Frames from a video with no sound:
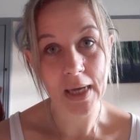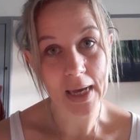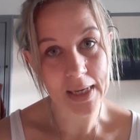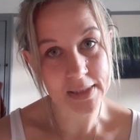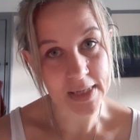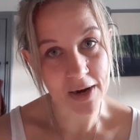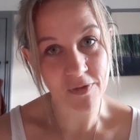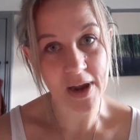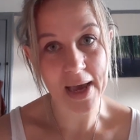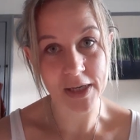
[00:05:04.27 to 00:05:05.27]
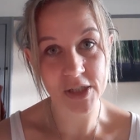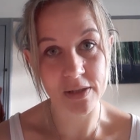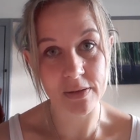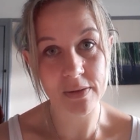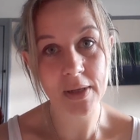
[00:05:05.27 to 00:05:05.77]
And every
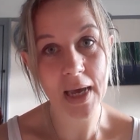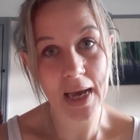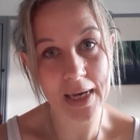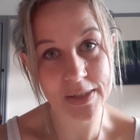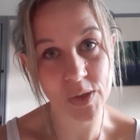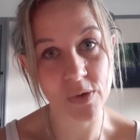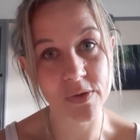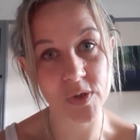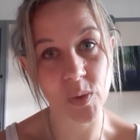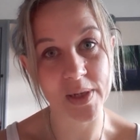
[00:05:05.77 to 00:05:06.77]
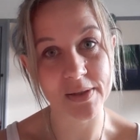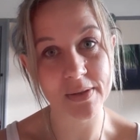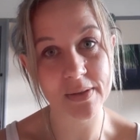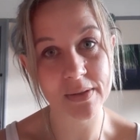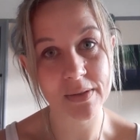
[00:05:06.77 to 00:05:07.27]
action has a
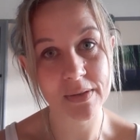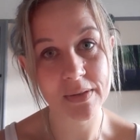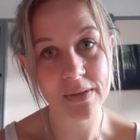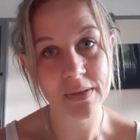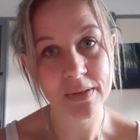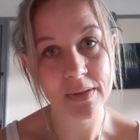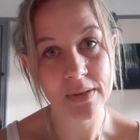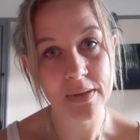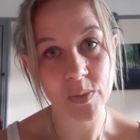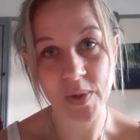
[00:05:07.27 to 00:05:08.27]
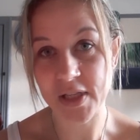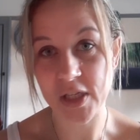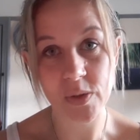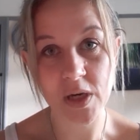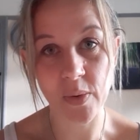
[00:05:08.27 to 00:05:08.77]
consequence. Whether
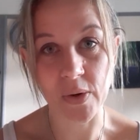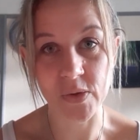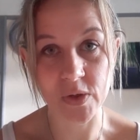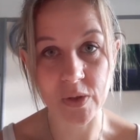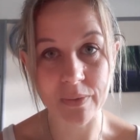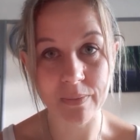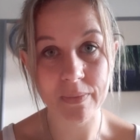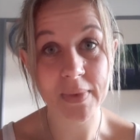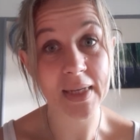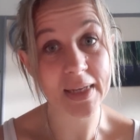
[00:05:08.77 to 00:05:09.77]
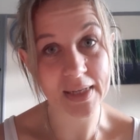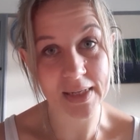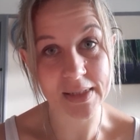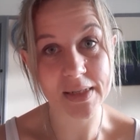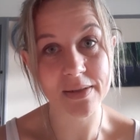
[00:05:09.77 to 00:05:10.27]
you know it or not,
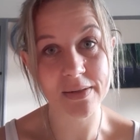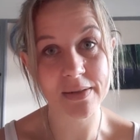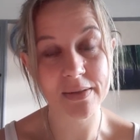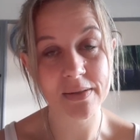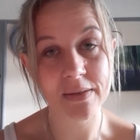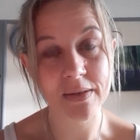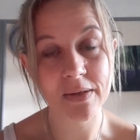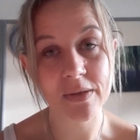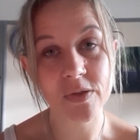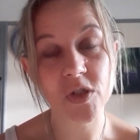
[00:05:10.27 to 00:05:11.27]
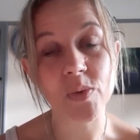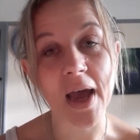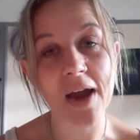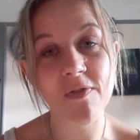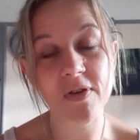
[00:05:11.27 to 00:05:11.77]
it does. Do
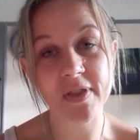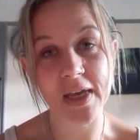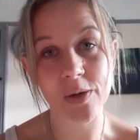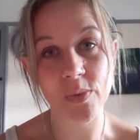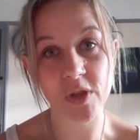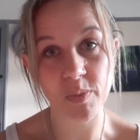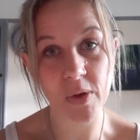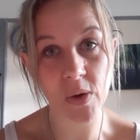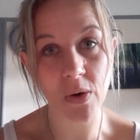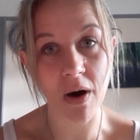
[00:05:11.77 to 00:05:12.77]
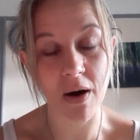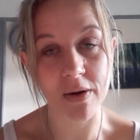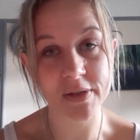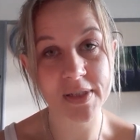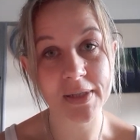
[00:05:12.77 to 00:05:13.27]
everything with a pure
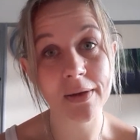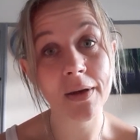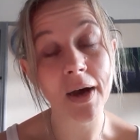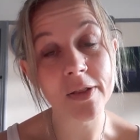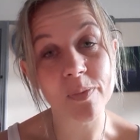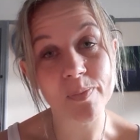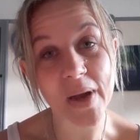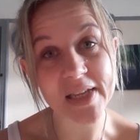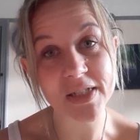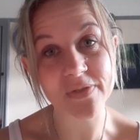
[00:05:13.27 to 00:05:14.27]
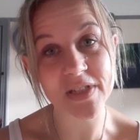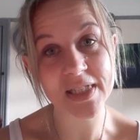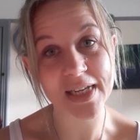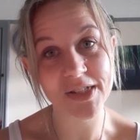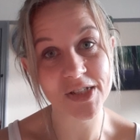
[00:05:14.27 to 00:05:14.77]
heart and the best of
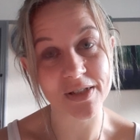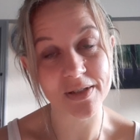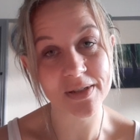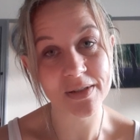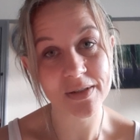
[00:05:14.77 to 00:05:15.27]
intentions.